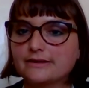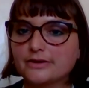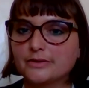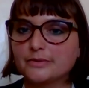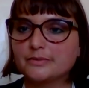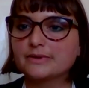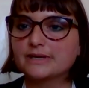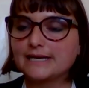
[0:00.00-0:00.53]

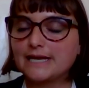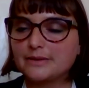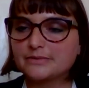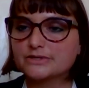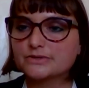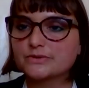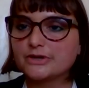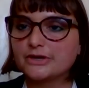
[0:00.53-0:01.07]
the
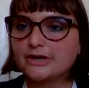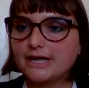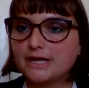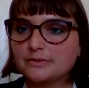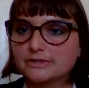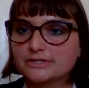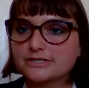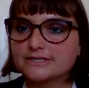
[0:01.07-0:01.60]
claimants were
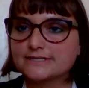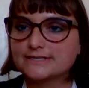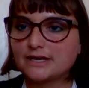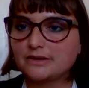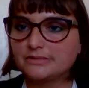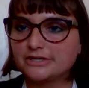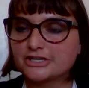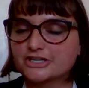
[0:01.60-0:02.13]
able to
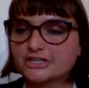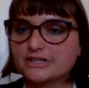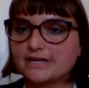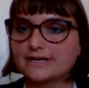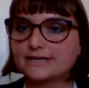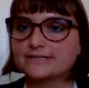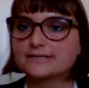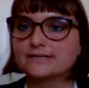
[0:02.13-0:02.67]
establish
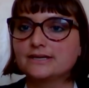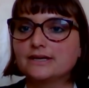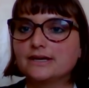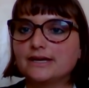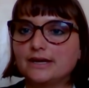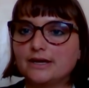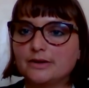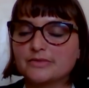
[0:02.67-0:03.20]
that
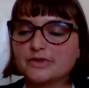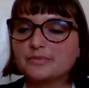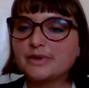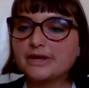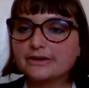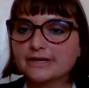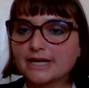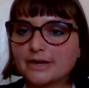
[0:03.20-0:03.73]
the
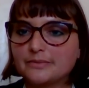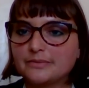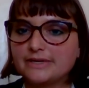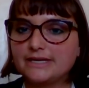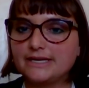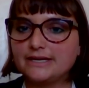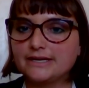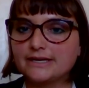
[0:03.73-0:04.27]
parent
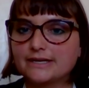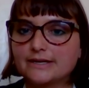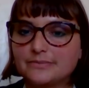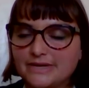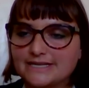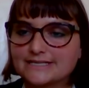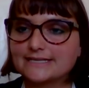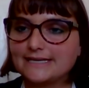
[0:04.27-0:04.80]
company
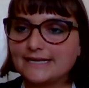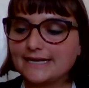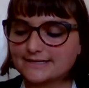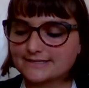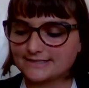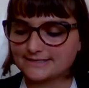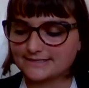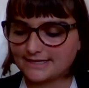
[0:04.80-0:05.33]
basically
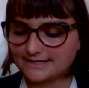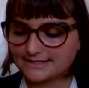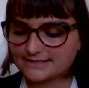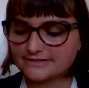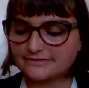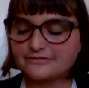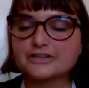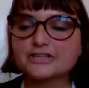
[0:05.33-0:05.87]
exercised
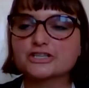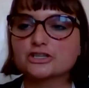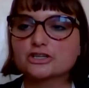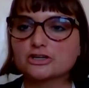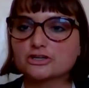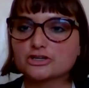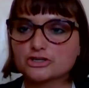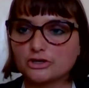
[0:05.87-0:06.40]

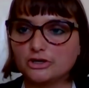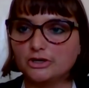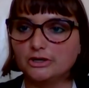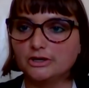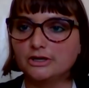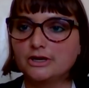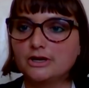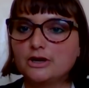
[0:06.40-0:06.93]
sufficient
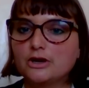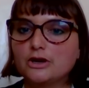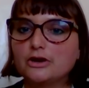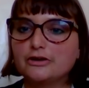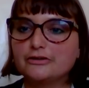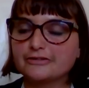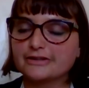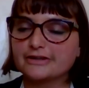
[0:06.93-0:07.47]
control
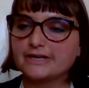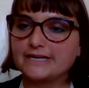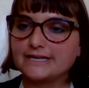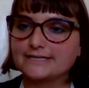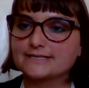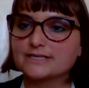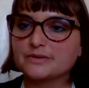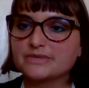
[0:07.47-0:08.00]
over
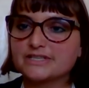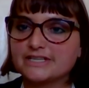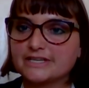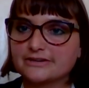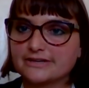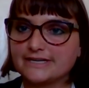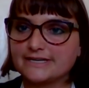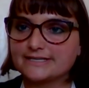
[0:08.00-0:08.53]
its
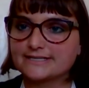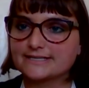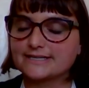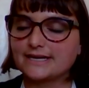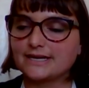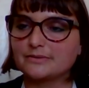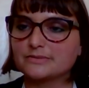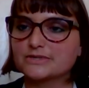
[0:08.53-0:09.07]
subsidiaries,
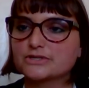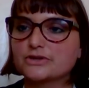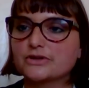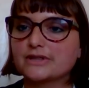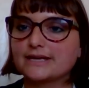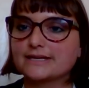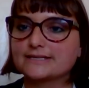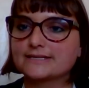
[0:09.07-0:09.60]

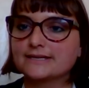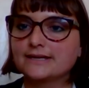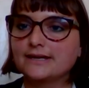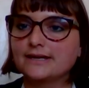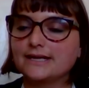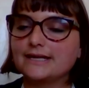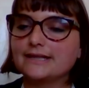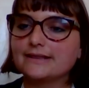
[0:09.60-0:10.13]
so that
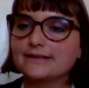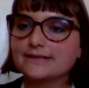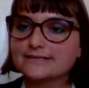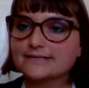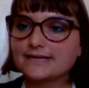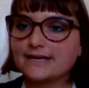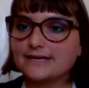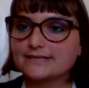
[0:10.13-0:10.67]
in
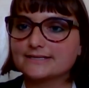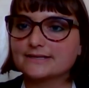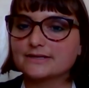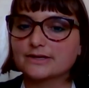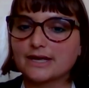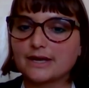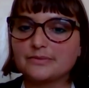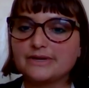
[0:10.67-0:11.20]
this case,
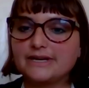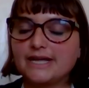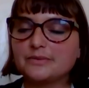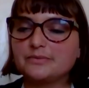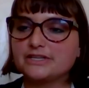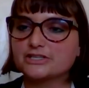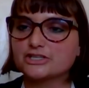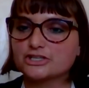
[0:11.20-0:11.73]
the company
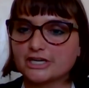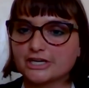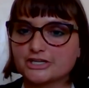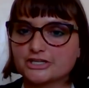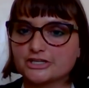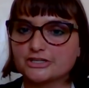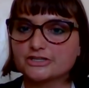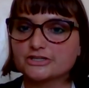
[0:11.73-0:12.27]
had been
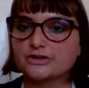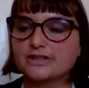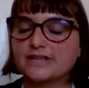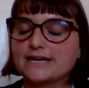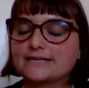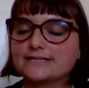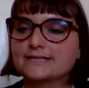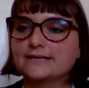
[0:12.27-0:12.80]
structured so
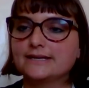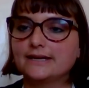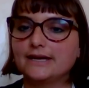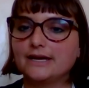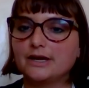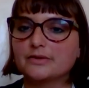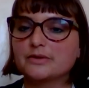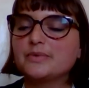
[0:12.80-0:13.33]
that
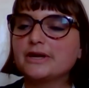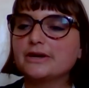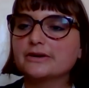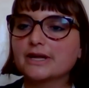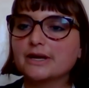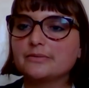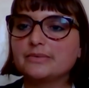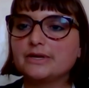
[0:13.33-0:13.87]
the
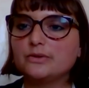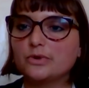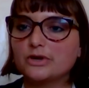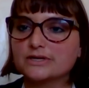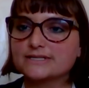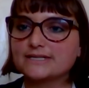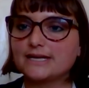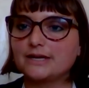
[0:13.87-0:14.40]
parent company
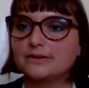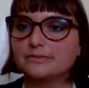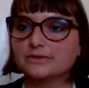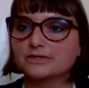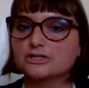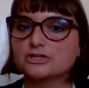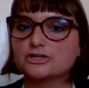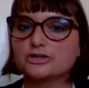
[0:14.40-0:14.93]
was
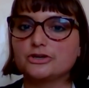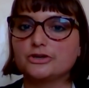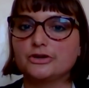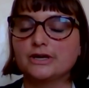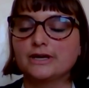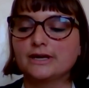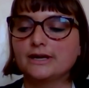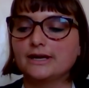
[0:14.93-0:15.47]
able
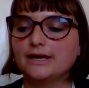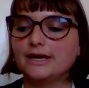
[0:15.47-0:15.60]
to